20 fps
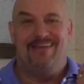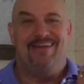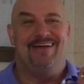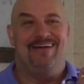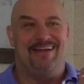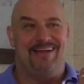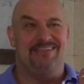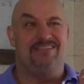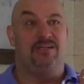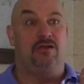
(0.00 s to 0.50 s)

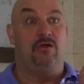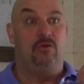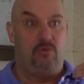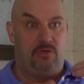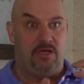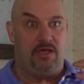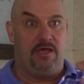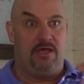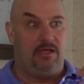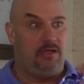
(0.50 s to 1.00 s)
And I said,
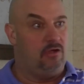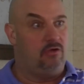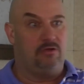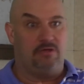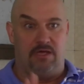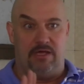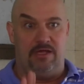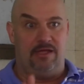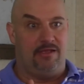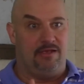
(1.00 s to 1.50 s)

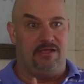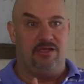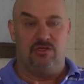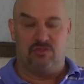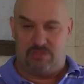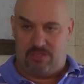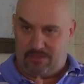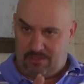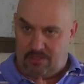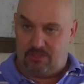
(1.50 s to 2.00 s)
okay. And he
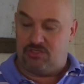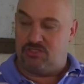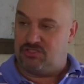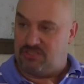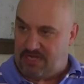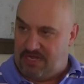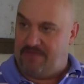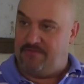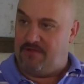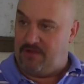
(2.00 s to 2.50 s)
goes, I
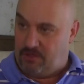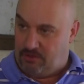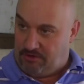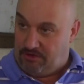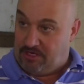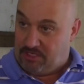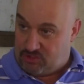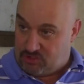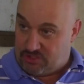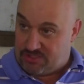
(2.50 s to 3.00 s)
understand that you're
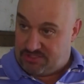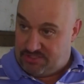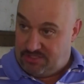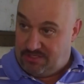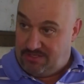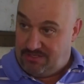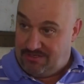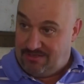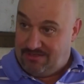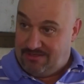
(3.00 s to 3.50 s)

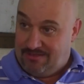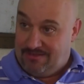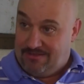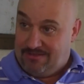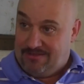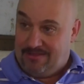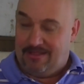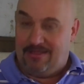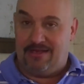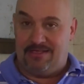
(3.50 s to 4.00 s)
interested.
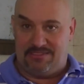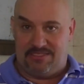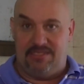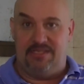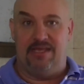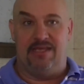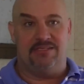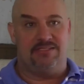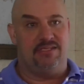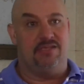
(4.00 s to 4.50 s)
And I said,
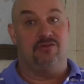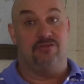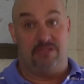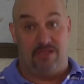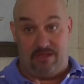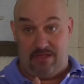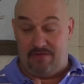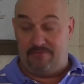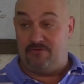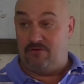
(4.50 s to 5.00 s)
yes. He goes, now
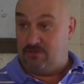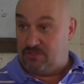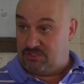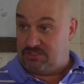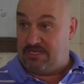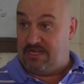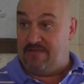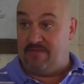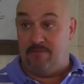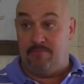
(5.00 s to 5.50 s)
you have to
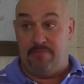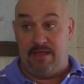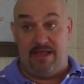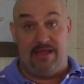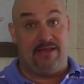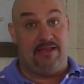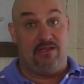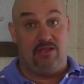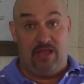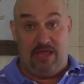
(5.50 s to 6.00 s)
understand that
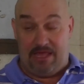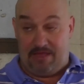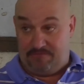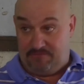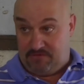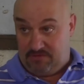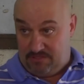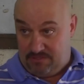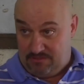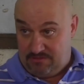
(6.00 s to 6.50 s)
Manny
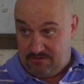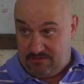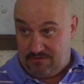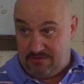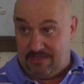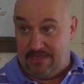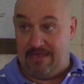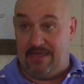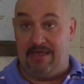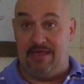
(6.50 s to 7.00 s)
left
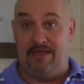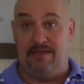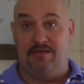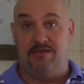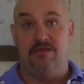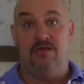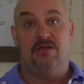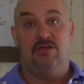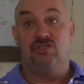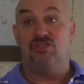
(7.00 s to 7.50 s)

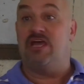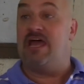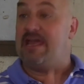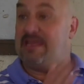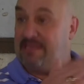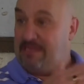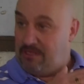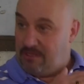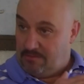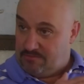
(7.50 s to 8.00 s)
and
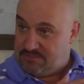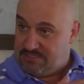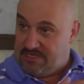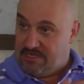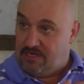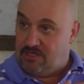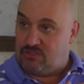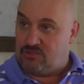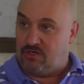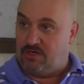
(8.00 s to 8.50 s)
Jackie comes
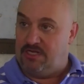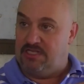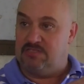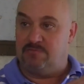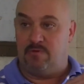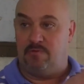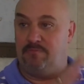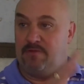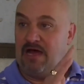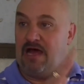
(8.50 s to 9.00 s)
down and trains,
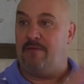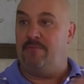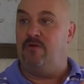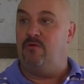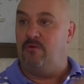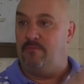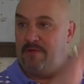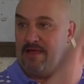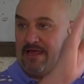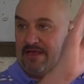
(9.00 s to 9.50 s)
but Bobby
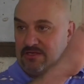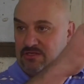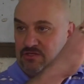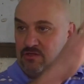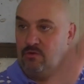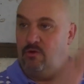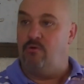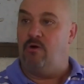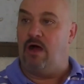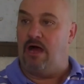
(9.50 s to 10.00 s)
went back
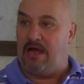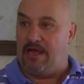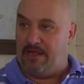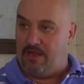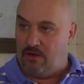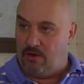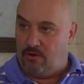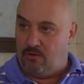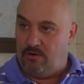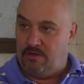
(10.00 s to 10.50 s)
to
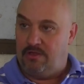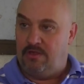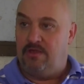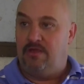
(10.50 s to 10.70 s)
Ohio.